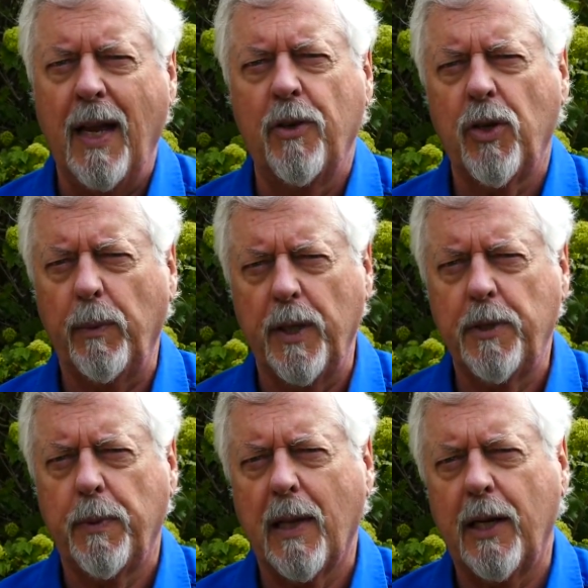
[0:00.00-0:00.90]
Trouble
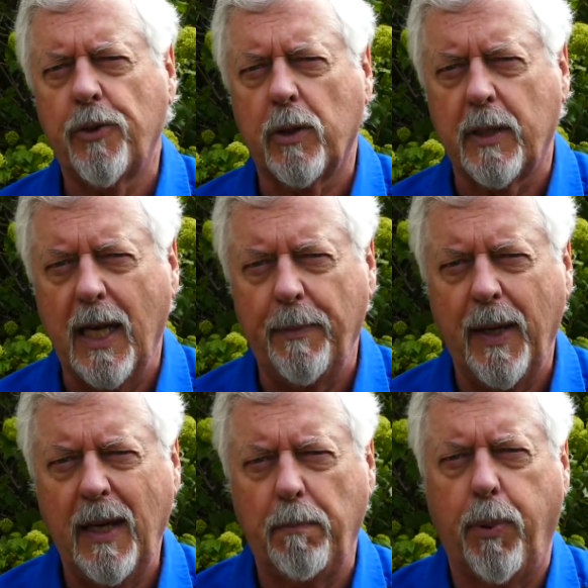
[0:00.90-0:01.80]
is with electrical tape,
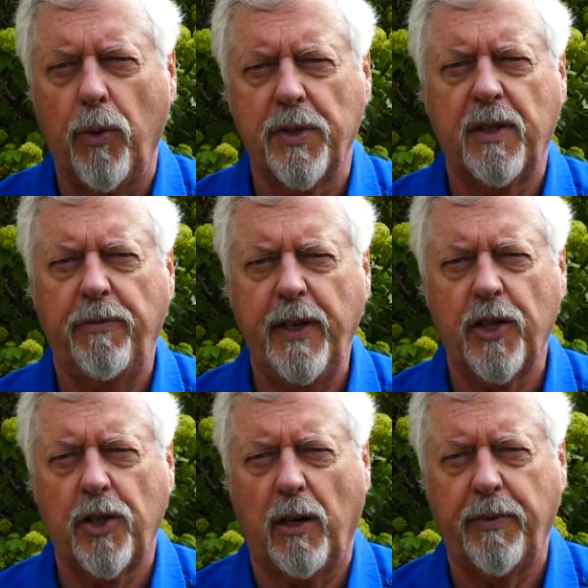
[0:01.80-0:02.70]
it pulls the
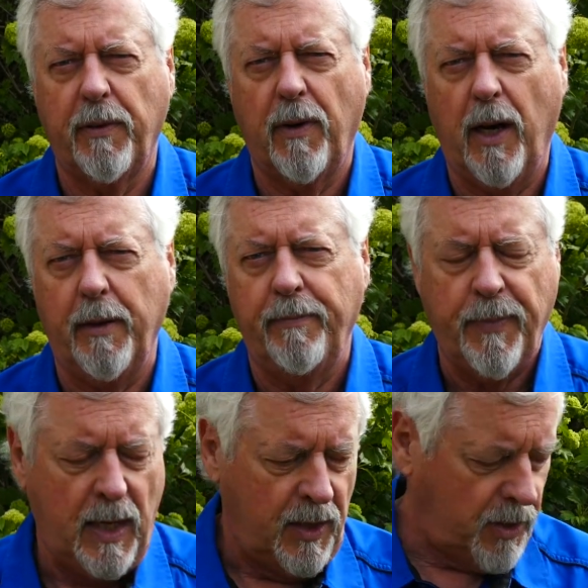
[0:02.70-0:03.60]
finish off your rod.
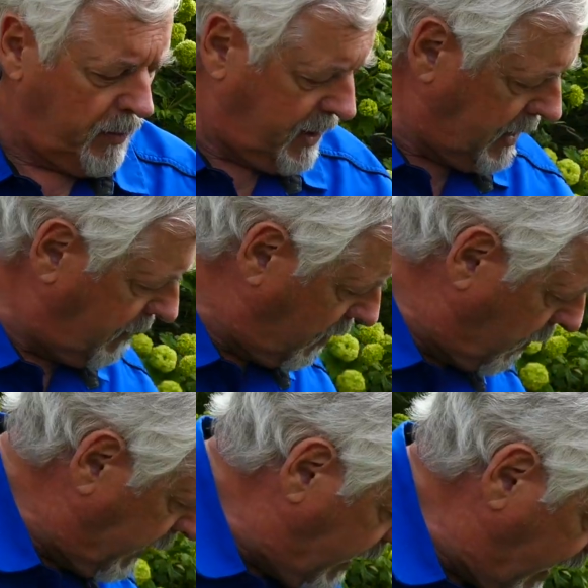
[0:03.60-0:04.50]
So instead of
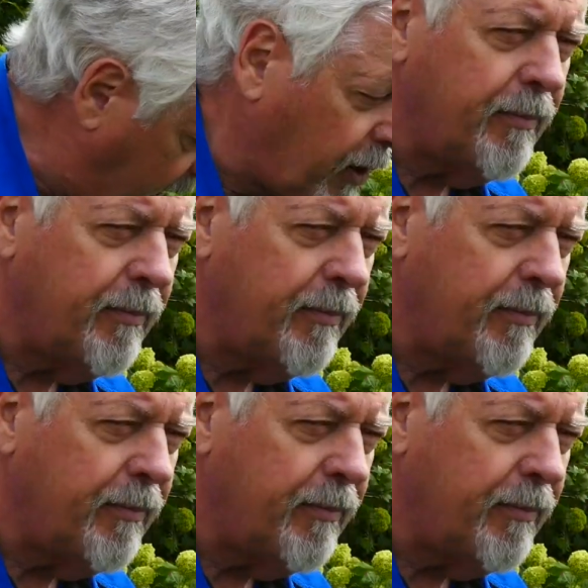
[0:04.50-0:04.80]
doing that,